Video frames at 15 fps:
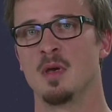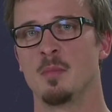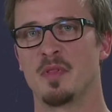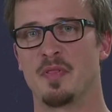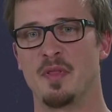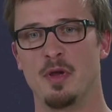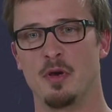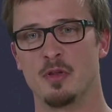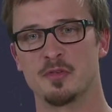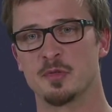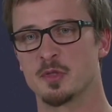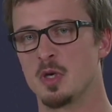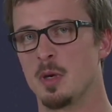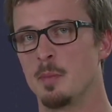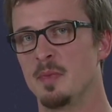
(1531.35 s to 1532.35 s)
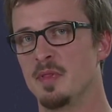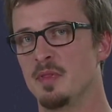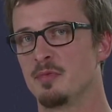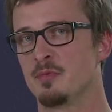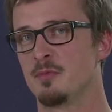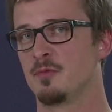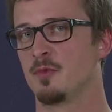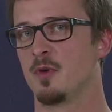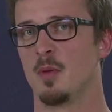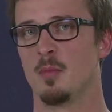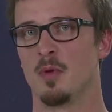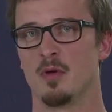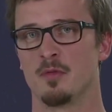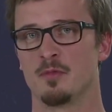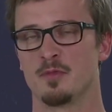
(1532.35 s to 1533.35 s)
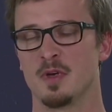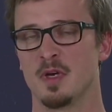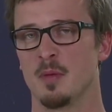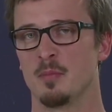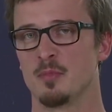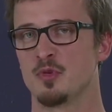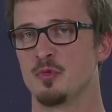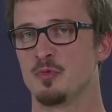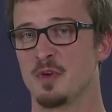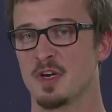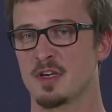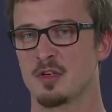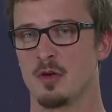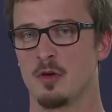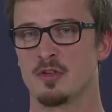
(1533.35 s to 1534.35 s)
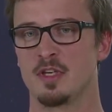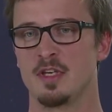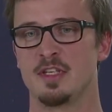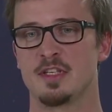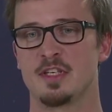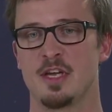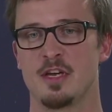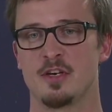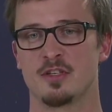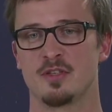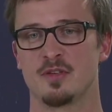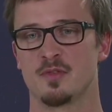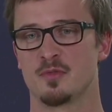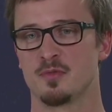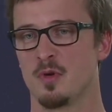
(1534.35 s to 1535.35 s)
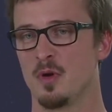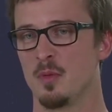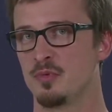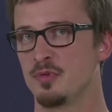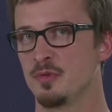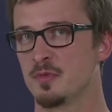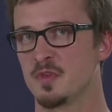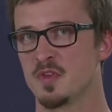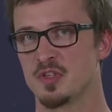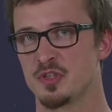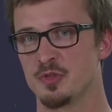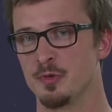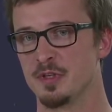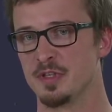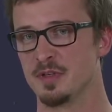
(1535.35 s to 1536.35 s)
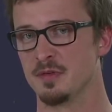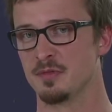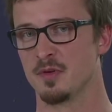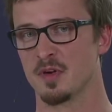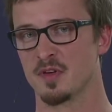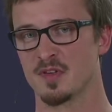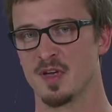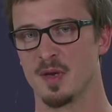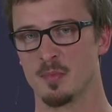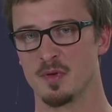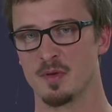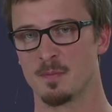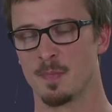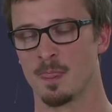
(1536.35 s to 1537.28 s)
but they also come in the form of two-factor authentications for improved security, for example.